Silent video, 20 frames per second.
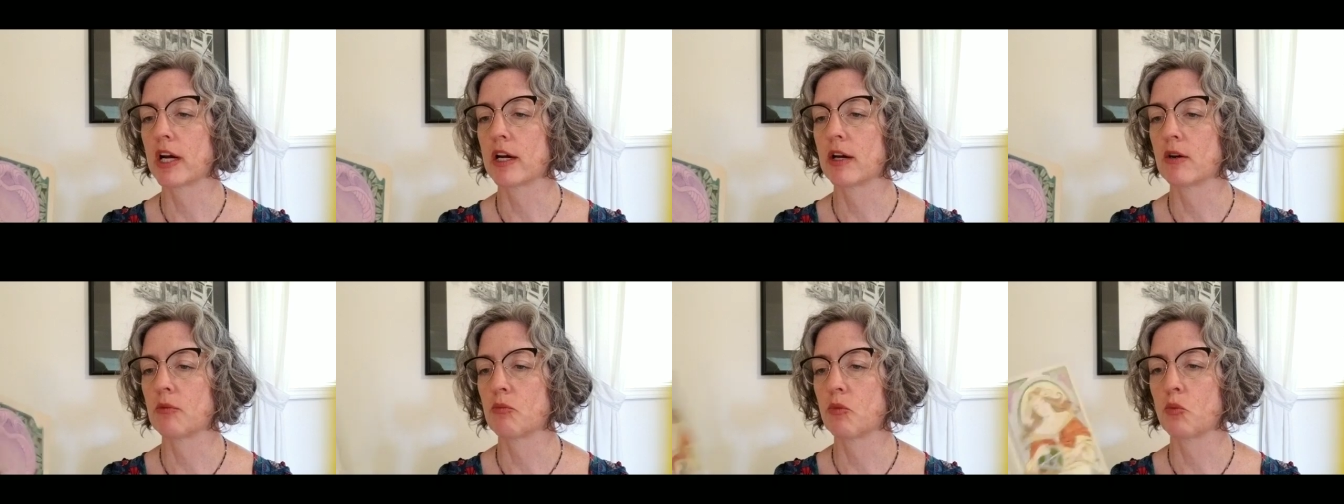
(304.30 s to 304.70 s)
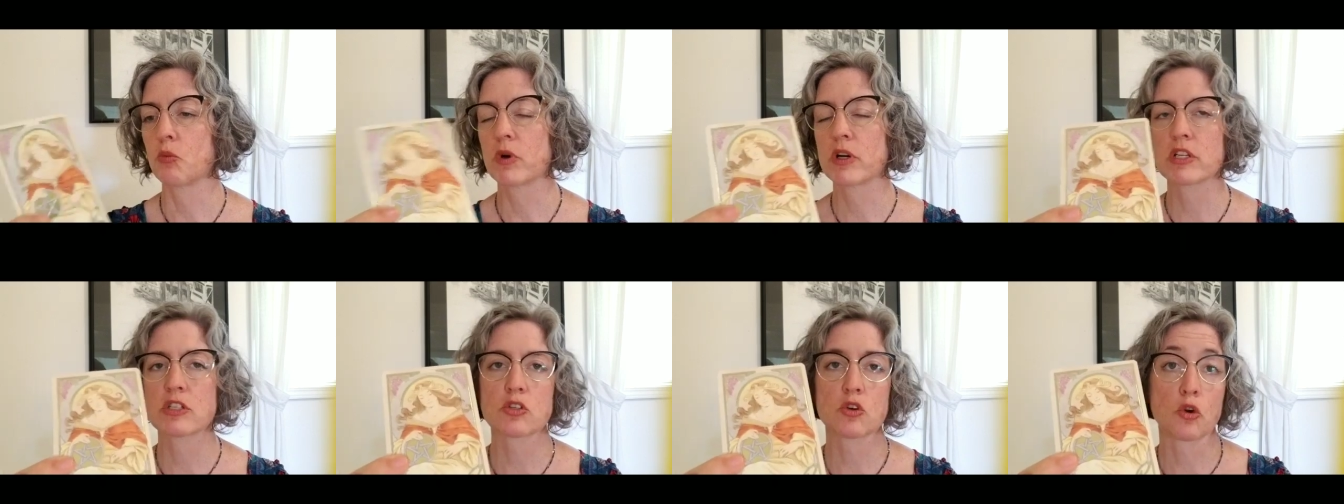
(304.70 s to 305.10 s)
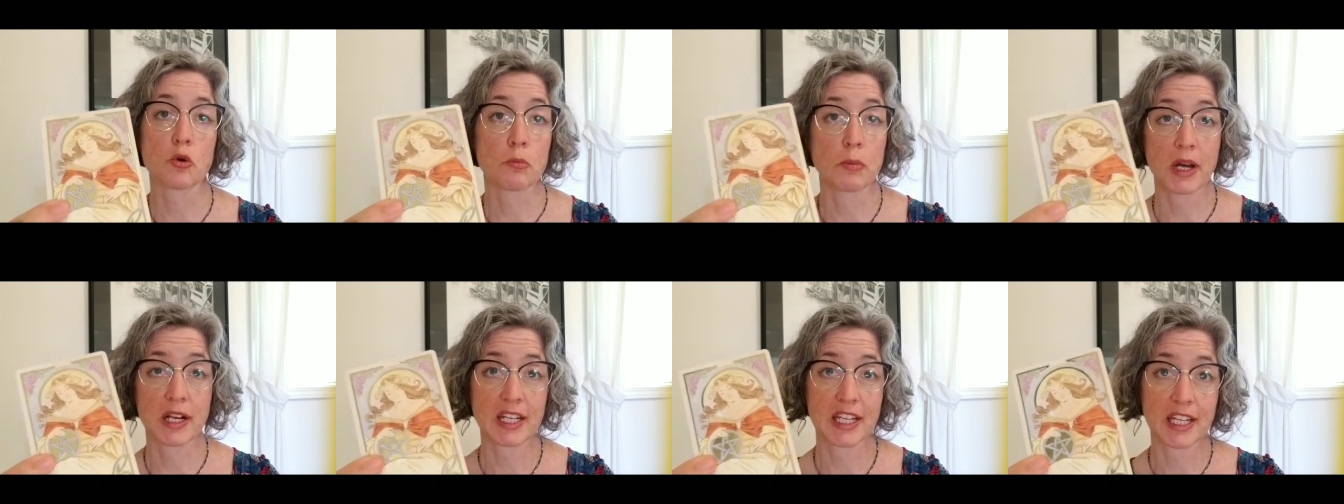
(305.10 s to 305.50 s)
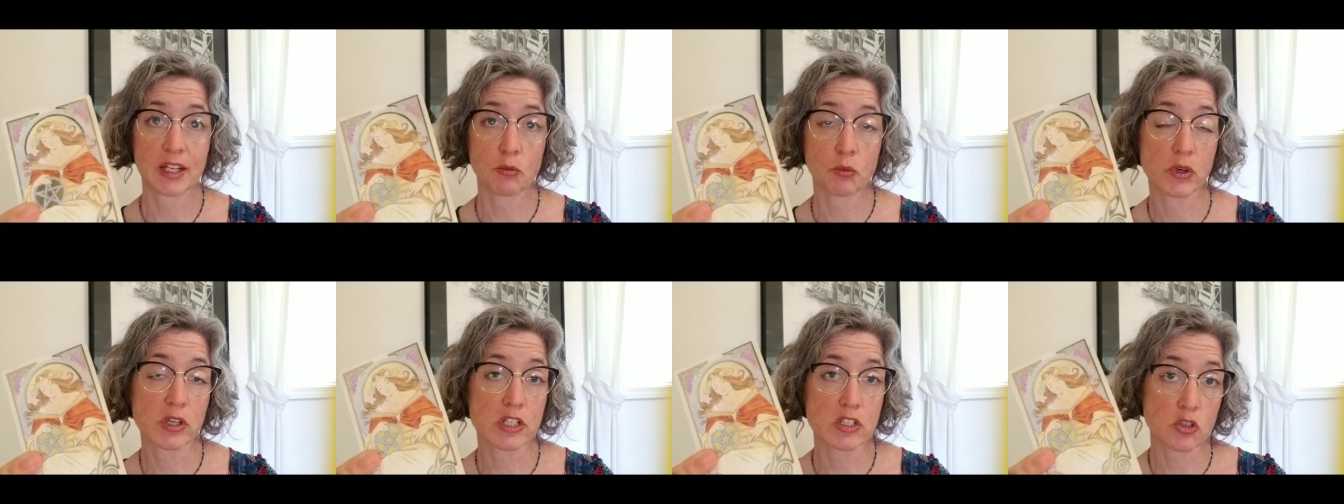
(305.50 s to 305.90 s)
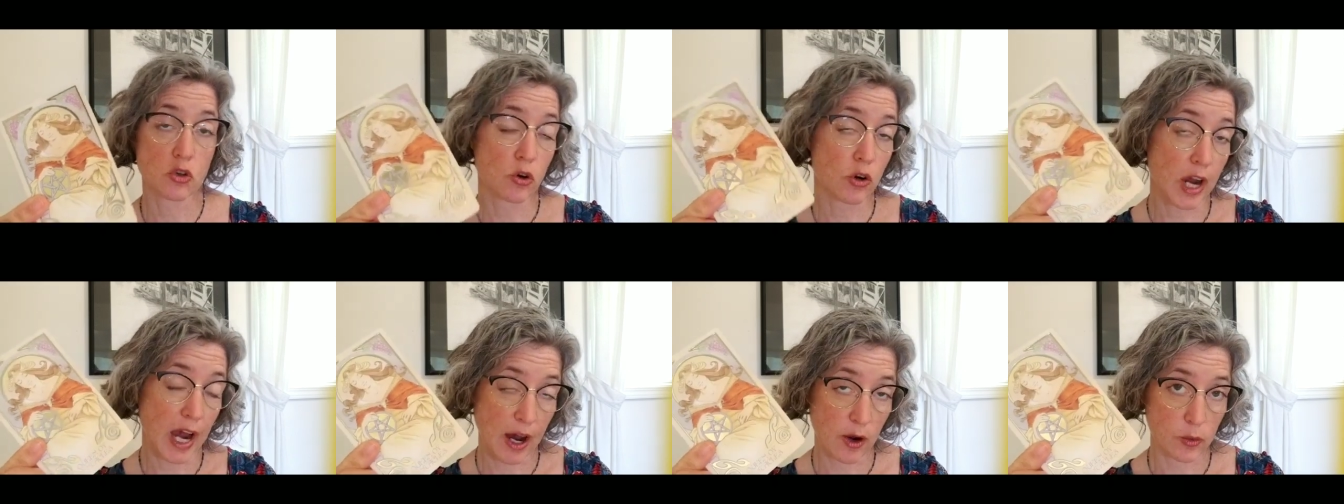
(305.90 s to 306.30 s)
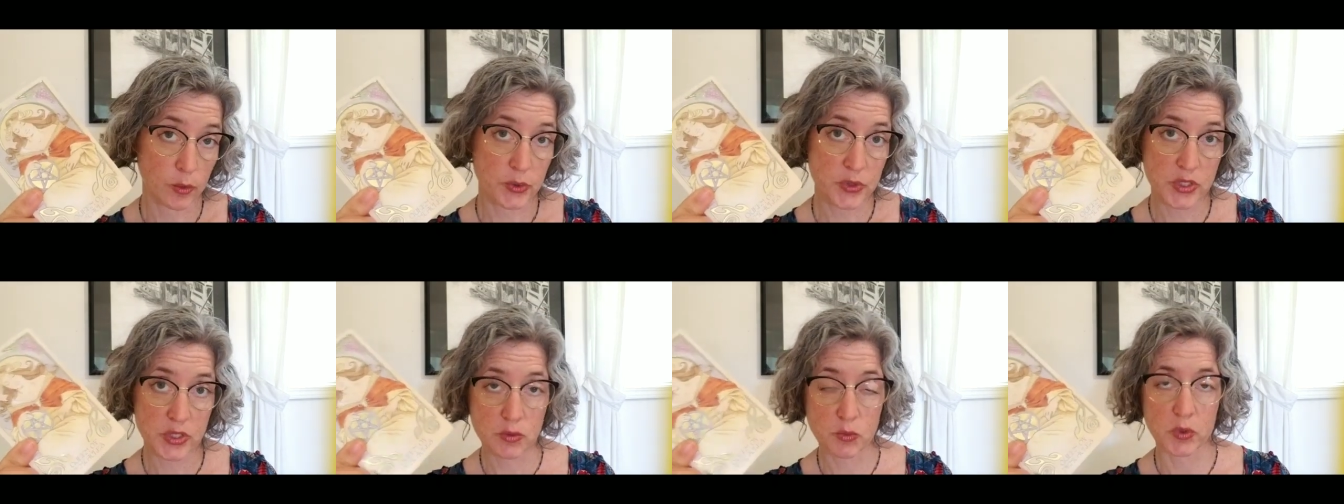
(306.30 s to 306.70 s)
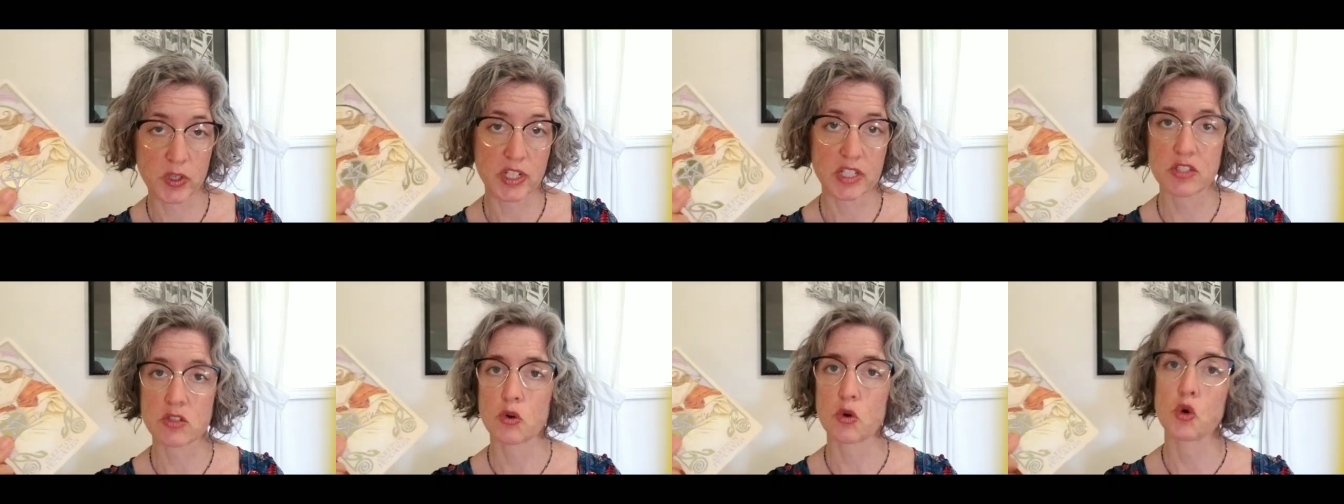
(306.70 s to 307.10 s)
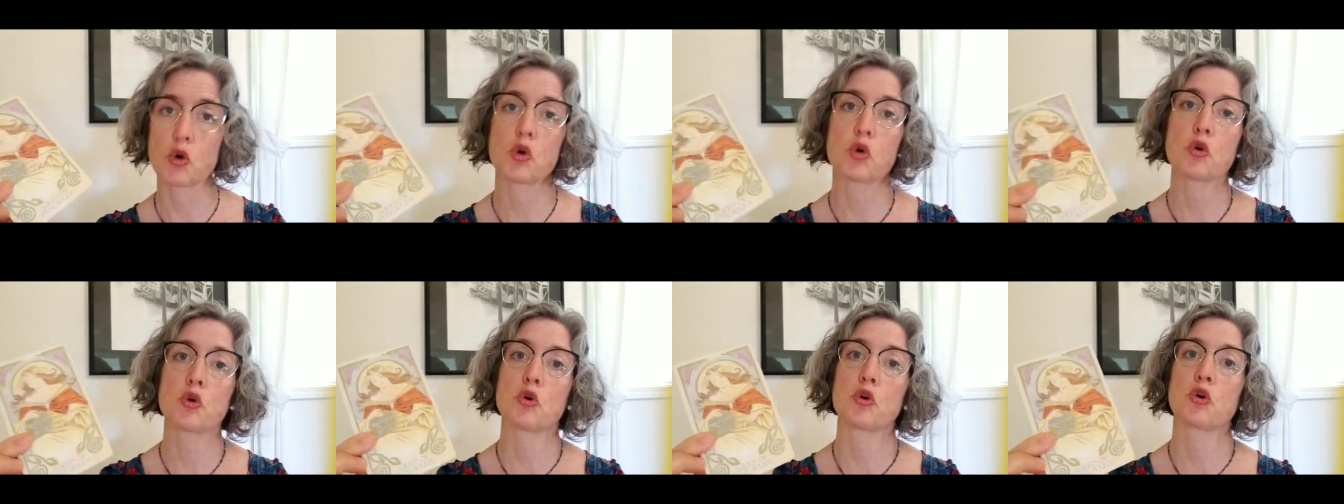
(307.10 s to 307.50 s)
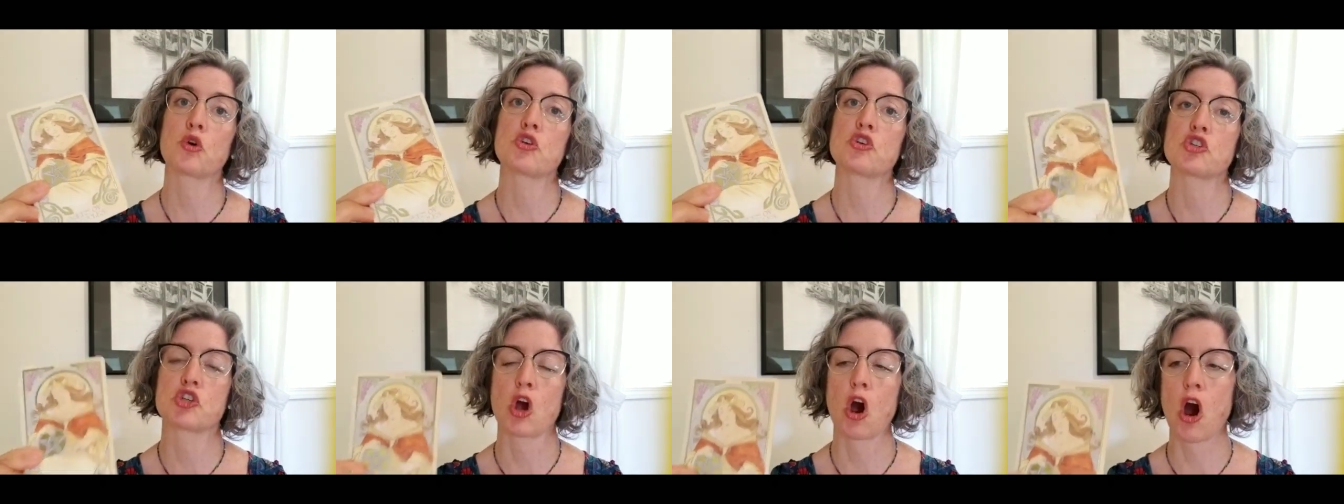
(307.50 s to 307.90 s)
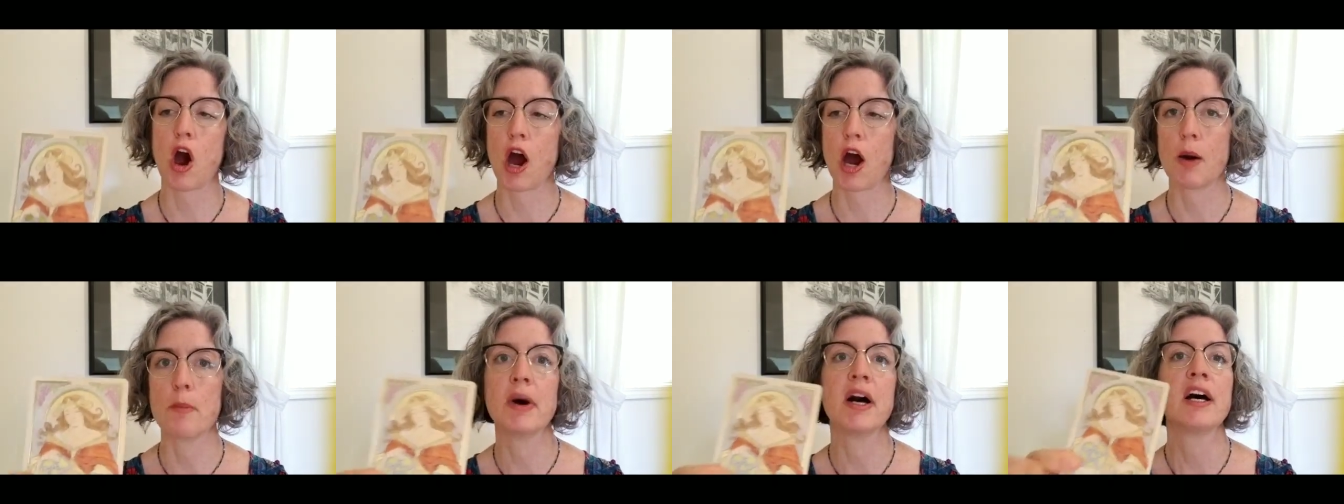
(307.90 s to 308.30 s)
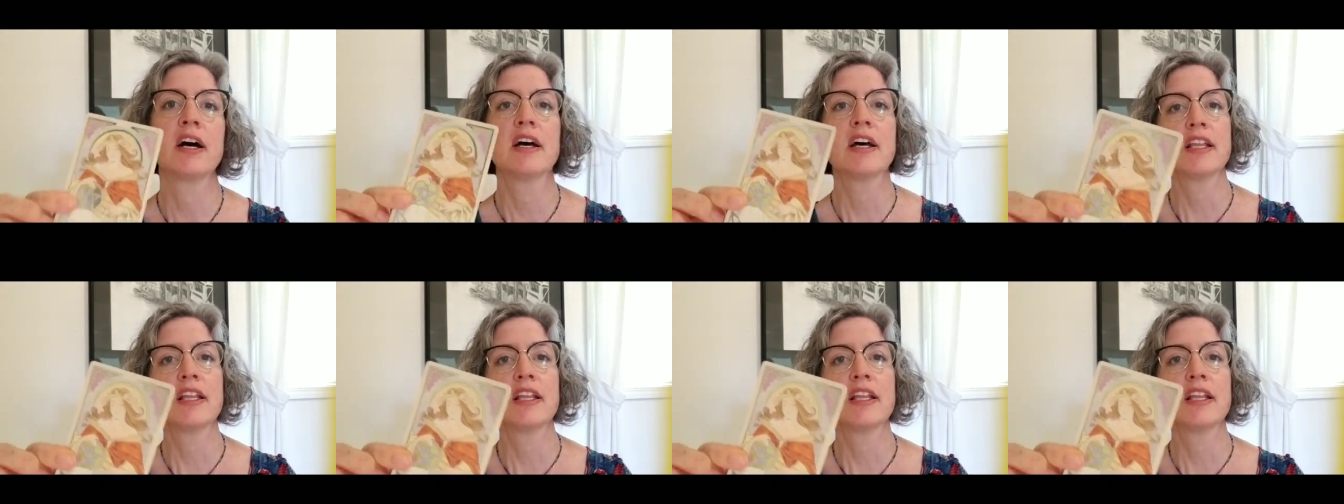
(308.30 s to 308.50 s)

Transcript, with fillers: um, what is her money what is her house what is her job